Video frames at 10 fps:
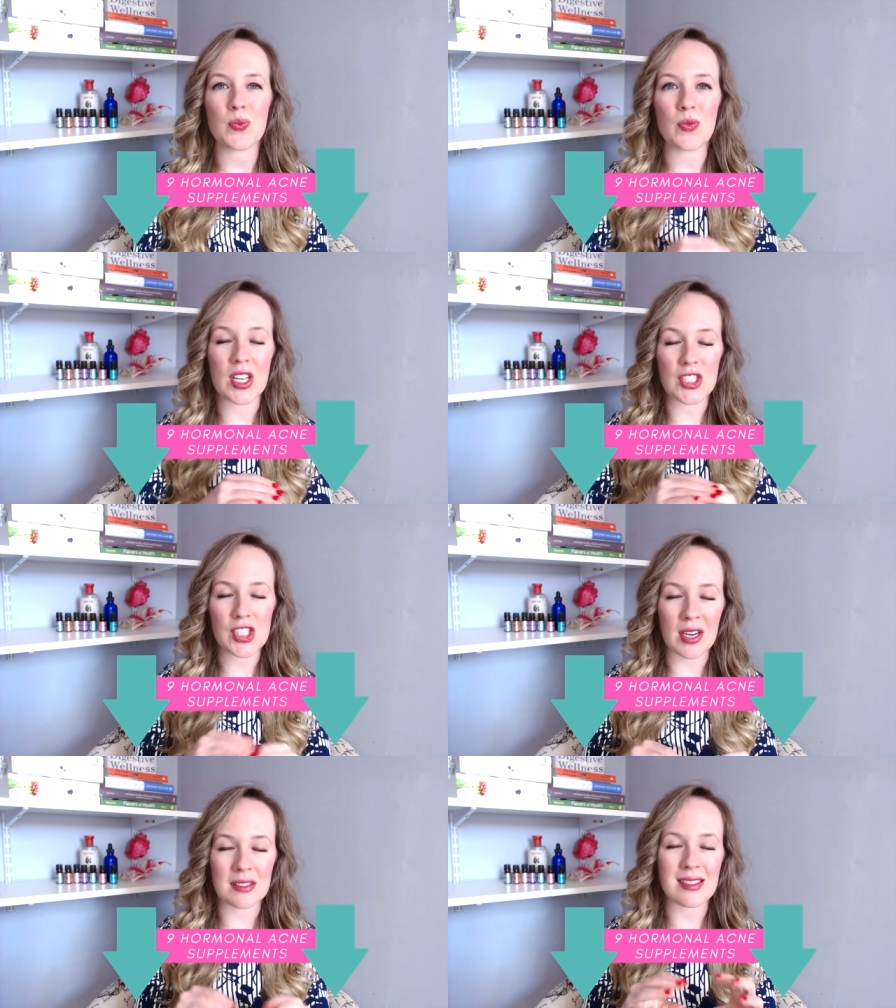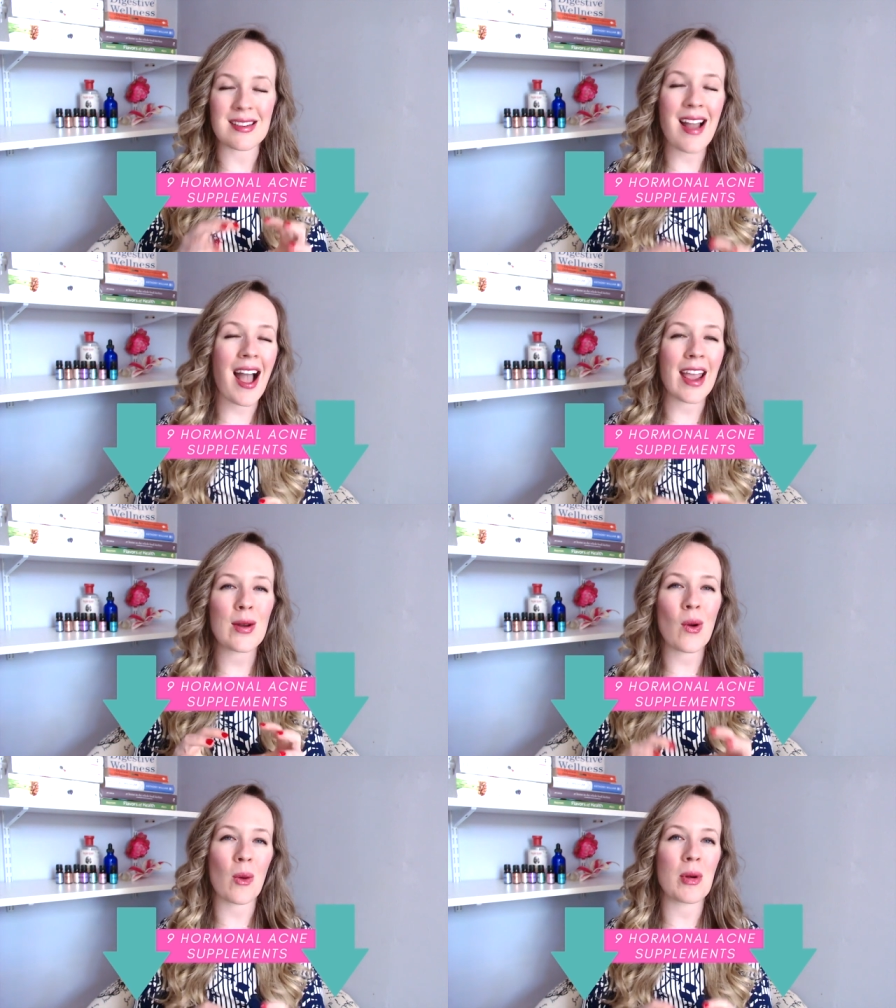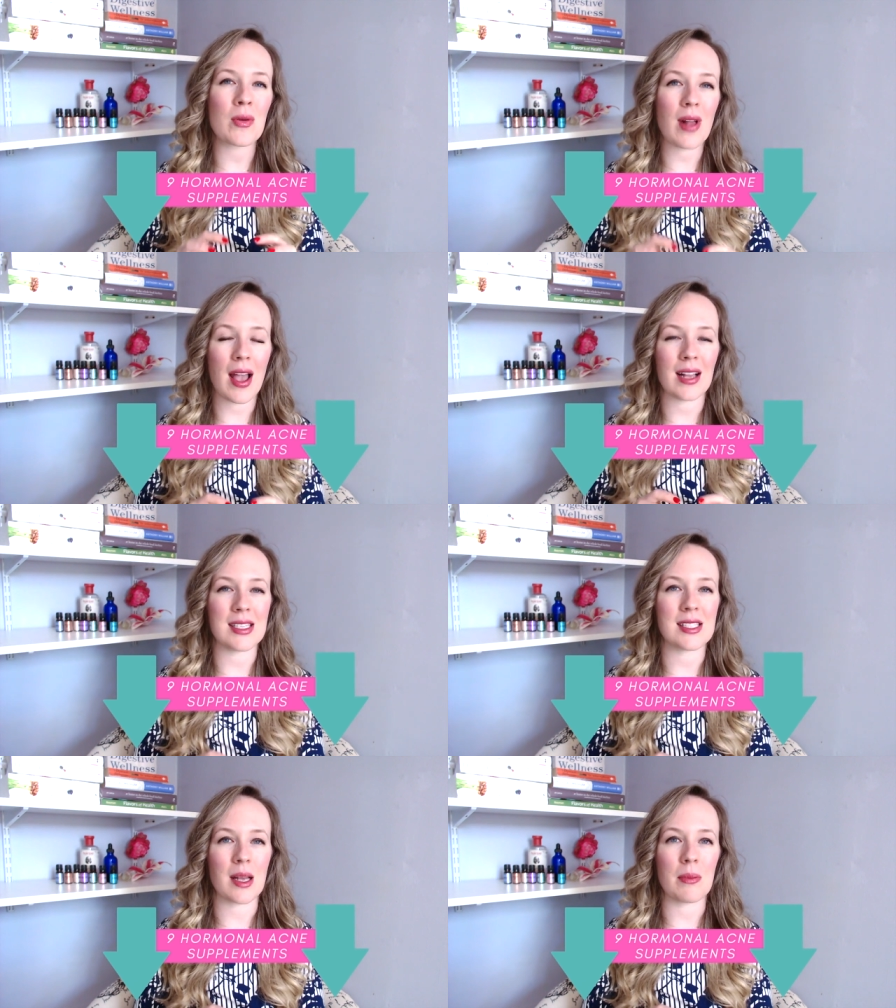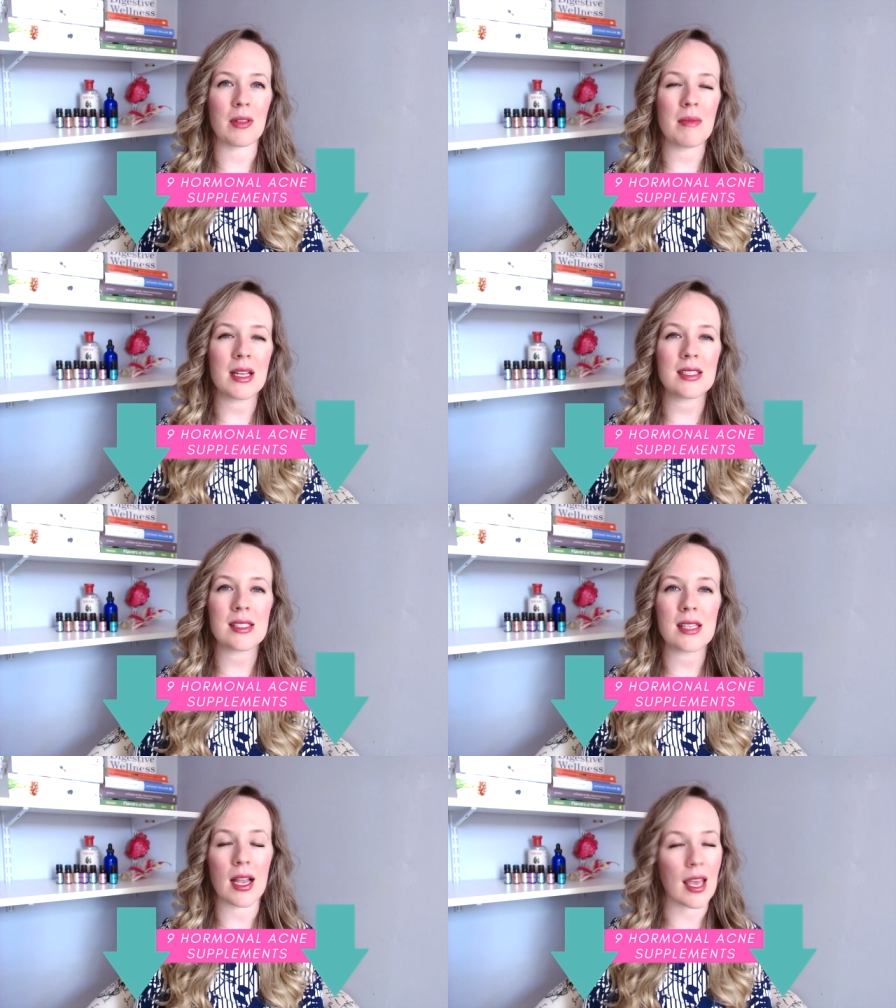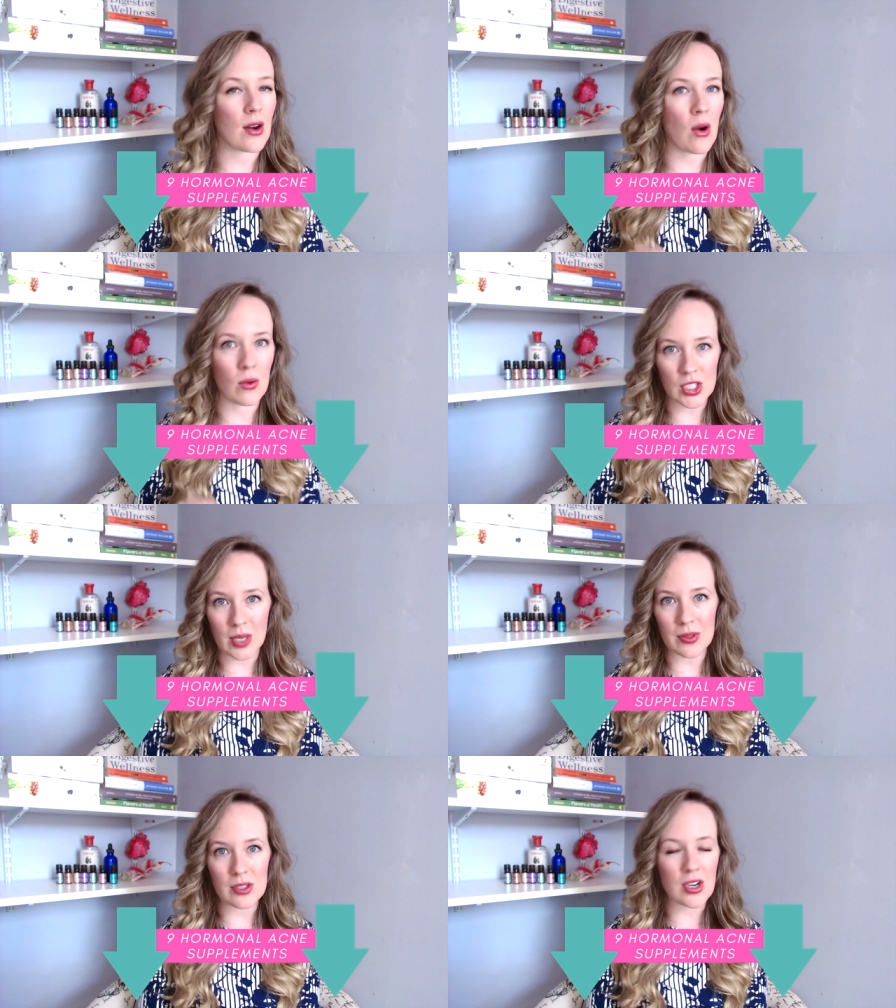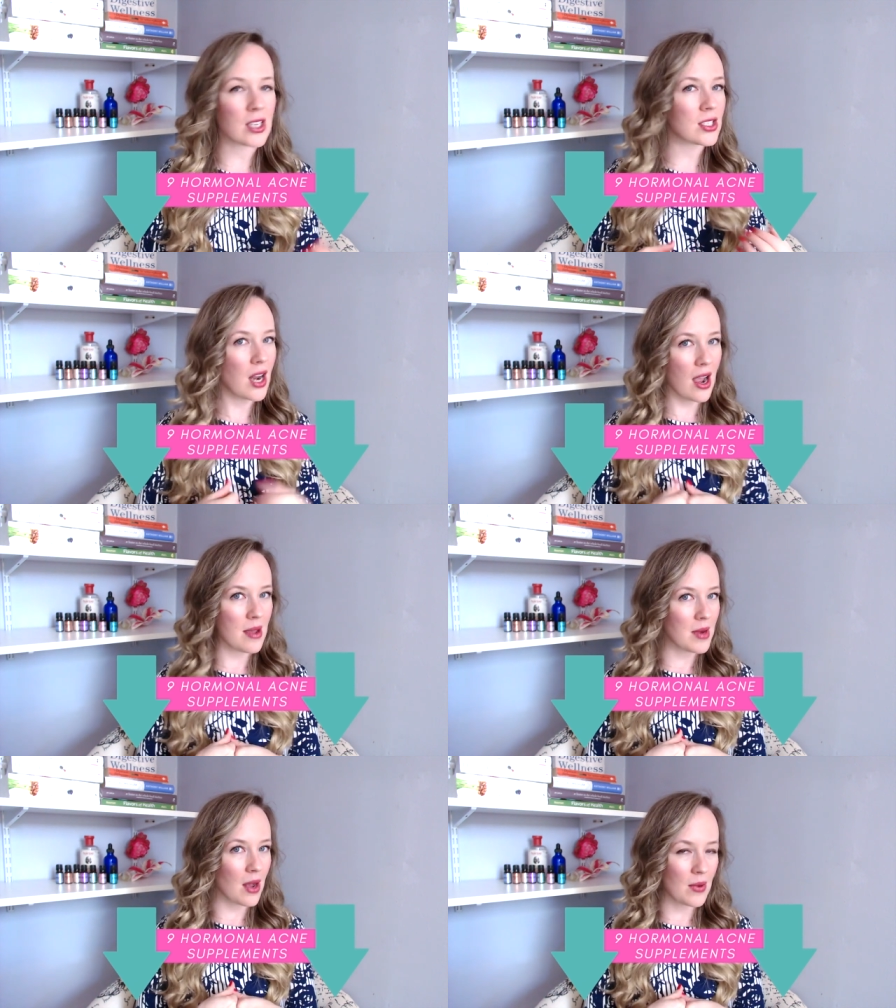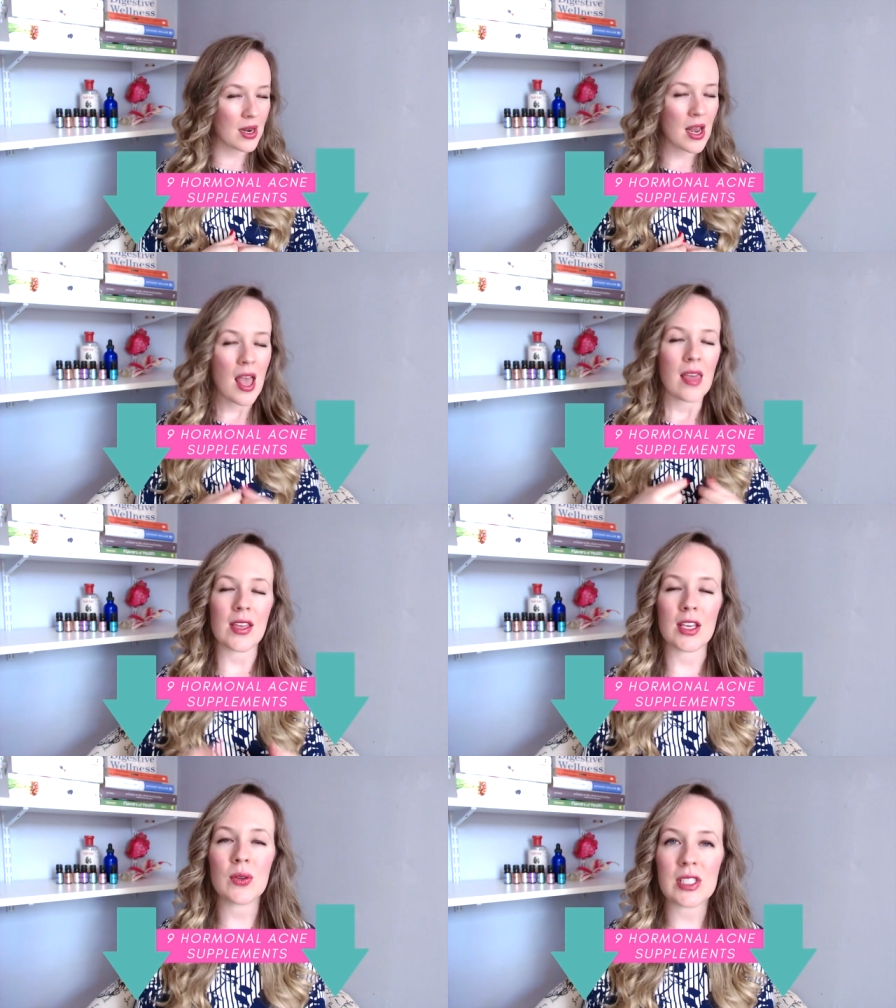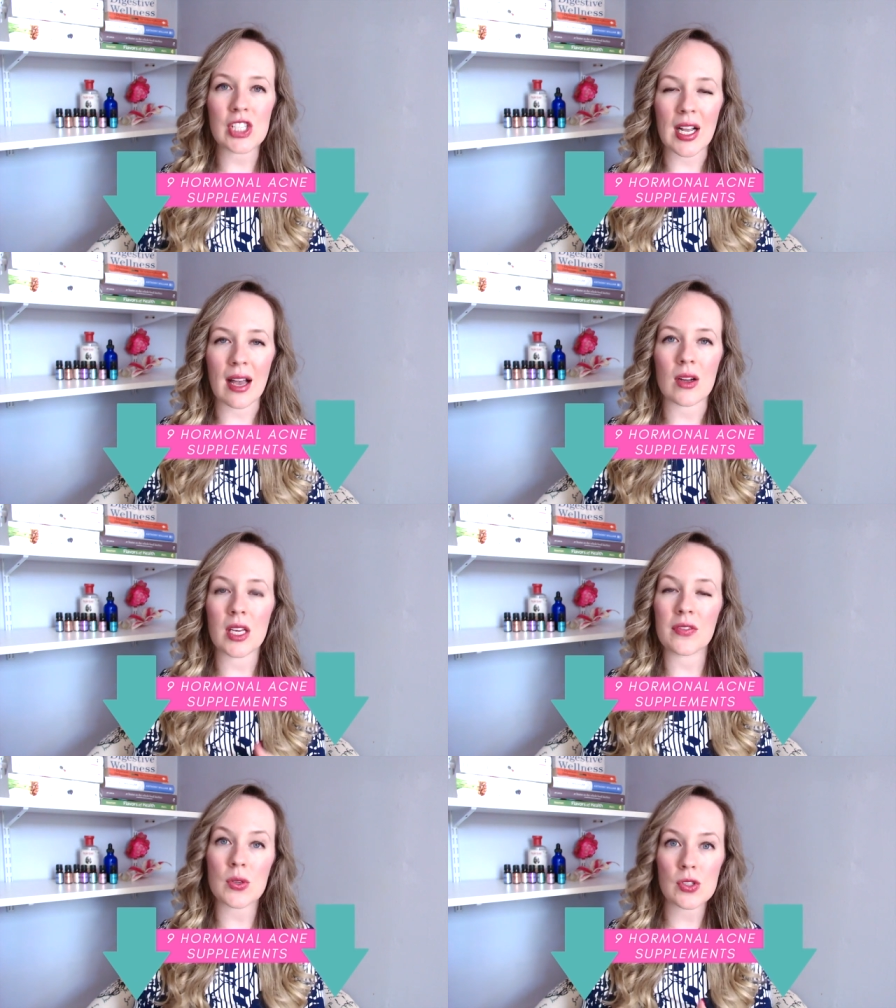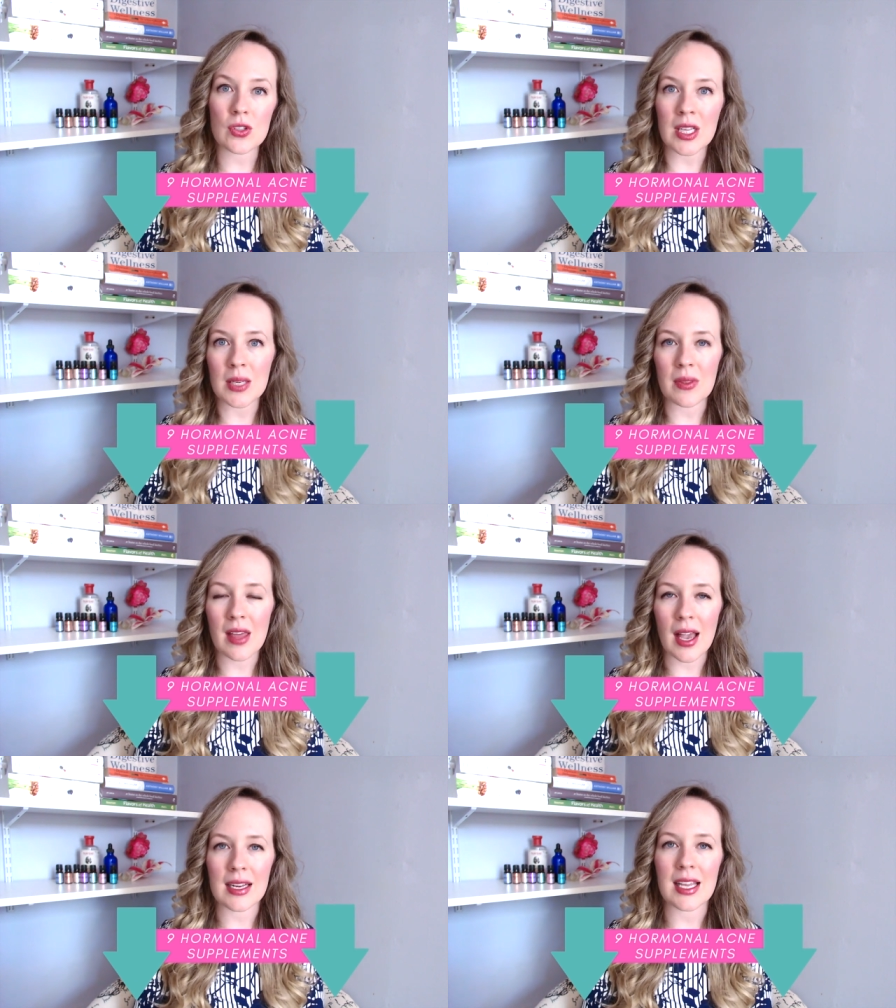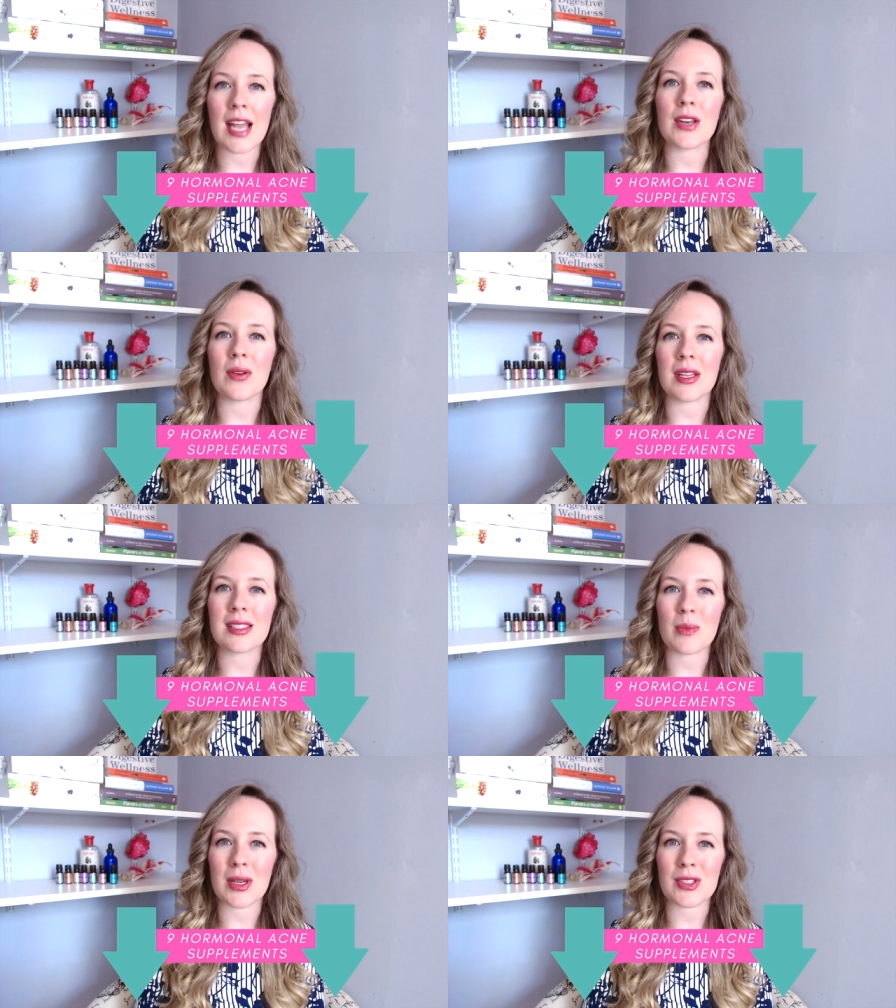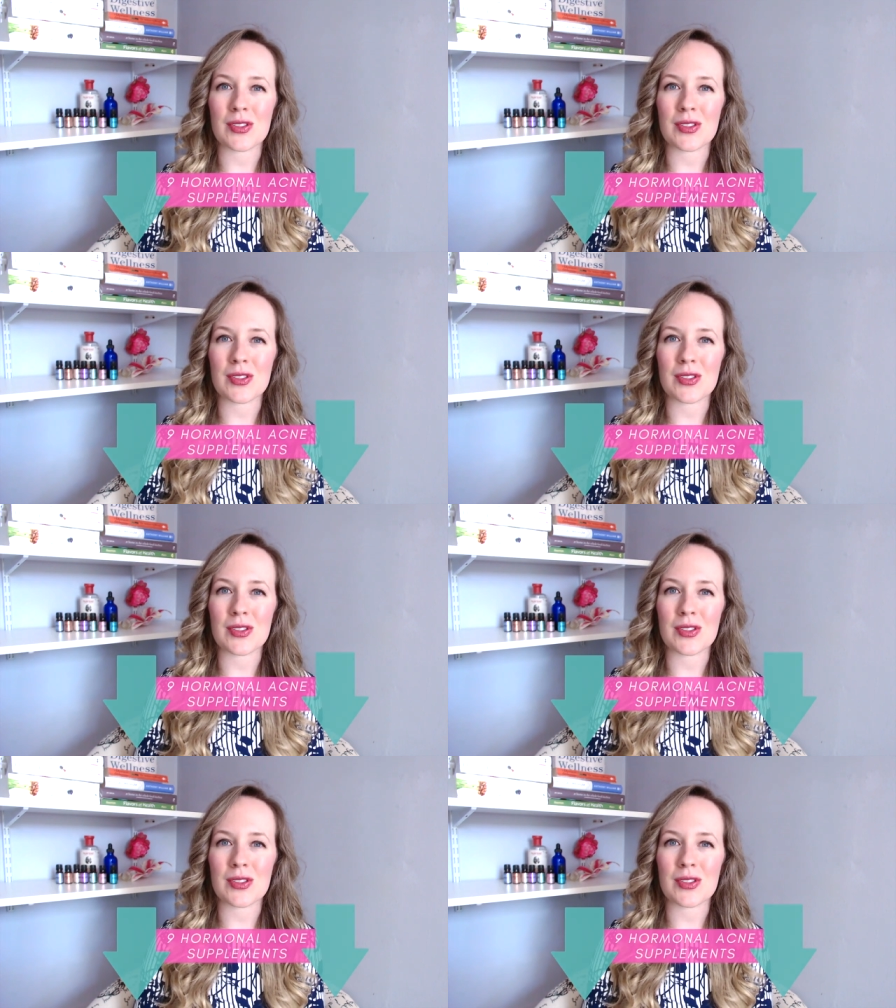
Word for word: that shares nine hormonal acne supplements. Again, always check with your doctor. I am not one. That you can check out if you're struggling with acne and you need some extra